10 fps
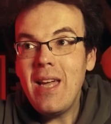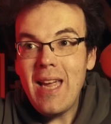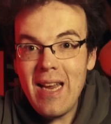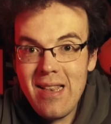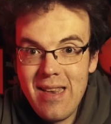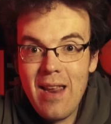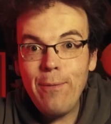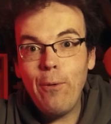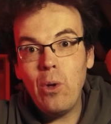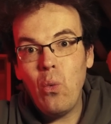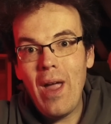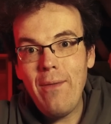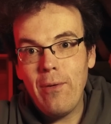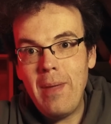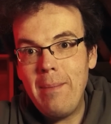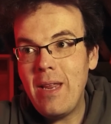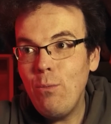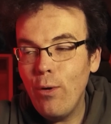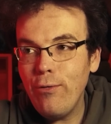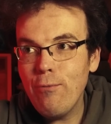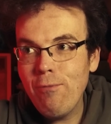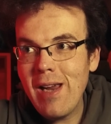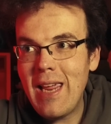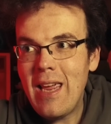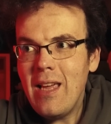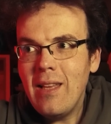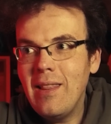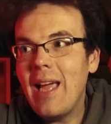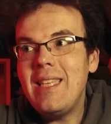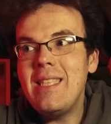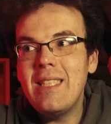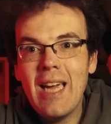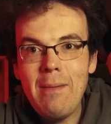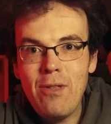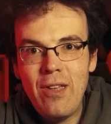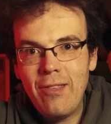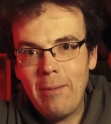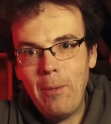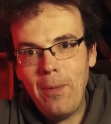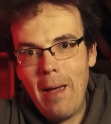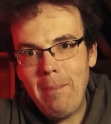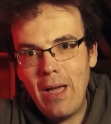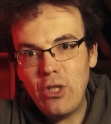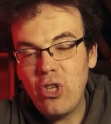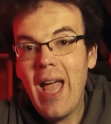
it did fall away from him, and he wasn't really lighting the timesheets up all that much.